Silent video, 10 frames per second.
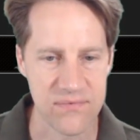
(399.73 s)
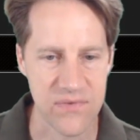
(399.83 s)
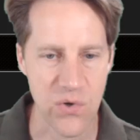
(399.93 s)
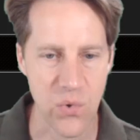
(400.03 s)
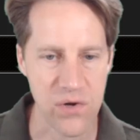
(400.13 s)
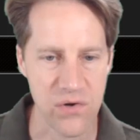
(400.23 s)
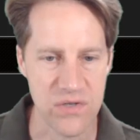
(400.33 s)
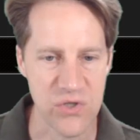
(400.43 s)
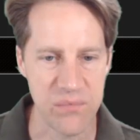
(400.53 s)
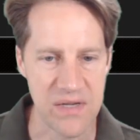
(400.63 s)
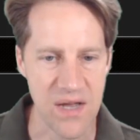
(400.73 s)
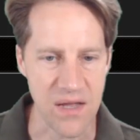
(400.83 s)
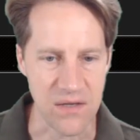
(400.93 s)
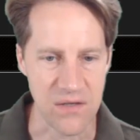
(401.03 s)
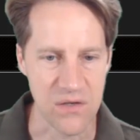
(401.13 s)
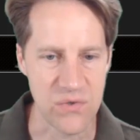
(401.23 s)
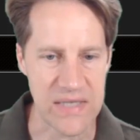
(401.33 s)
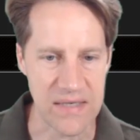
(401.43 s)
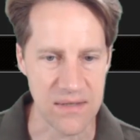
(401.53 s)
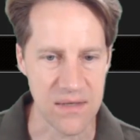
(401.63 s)
the query to be done
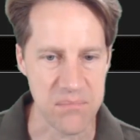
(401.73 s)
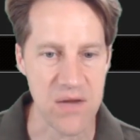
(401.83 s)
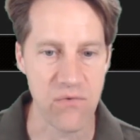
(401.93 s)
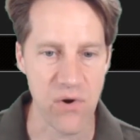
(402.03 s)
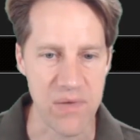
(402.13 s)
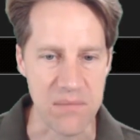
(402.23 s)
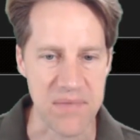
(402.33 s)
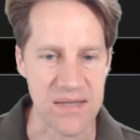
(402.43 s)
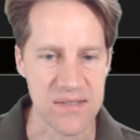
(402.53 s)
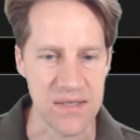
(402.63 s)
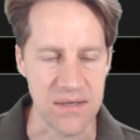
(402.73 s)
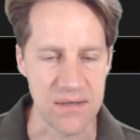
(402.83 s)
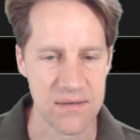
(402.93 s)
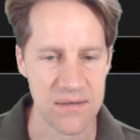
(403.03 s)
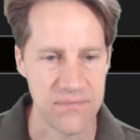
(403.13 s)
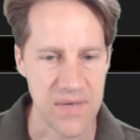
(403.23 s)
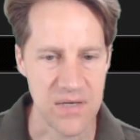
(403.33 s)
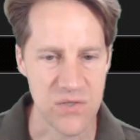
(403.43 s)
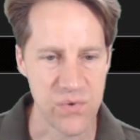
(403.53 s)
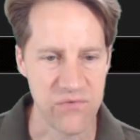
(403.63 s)
using the p row being passed in
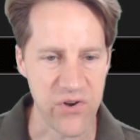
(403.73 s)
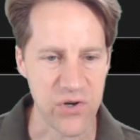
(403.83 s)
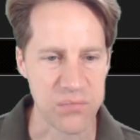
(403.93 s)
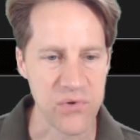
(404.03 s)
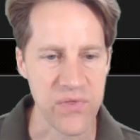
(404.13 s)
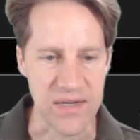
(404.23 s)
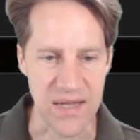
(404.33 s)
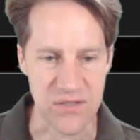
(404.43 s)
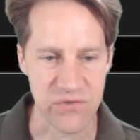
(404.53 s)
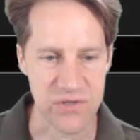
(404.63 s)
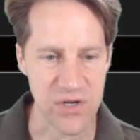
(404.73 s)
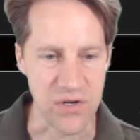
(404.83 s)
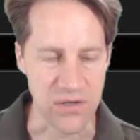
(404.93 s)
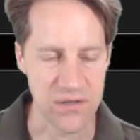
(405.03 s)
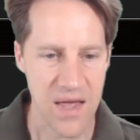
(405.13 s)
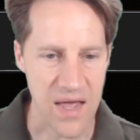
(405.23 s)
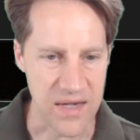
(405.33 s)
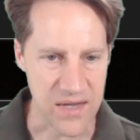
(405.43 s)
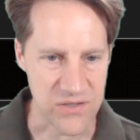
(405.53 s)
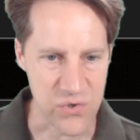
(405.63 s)
into a variable that gets returned.
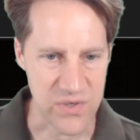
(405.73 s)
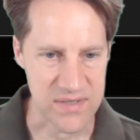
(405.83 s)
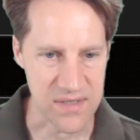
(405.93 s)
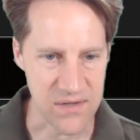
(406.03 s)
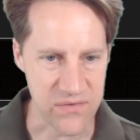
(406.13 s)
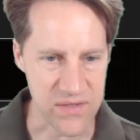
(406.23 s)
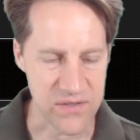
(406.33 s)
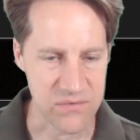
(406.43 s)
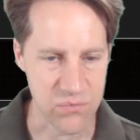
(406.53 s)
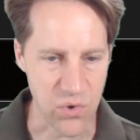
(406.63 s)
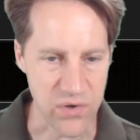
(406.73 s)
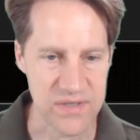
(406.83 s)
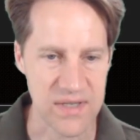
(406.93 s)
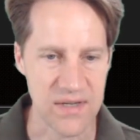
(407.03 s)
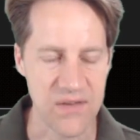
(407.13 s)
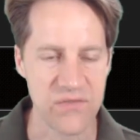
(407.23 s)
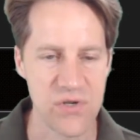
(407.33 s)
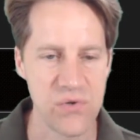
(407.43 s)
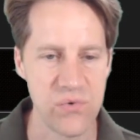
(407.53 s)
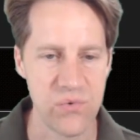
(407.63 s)
And as you can see, this works and
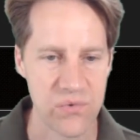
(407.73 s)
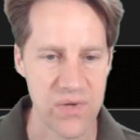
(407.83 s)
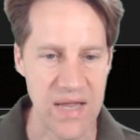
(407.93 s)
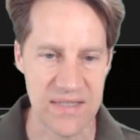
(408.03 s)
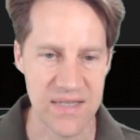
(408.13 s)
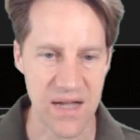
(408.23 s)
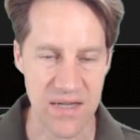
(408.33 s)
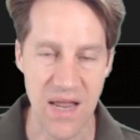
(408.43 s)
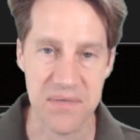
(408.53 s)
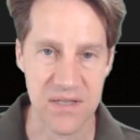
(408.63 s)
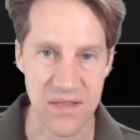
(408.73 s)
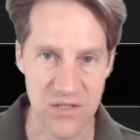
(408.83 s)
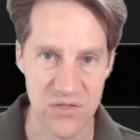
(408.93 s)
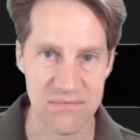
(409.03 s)
gives you a dynamically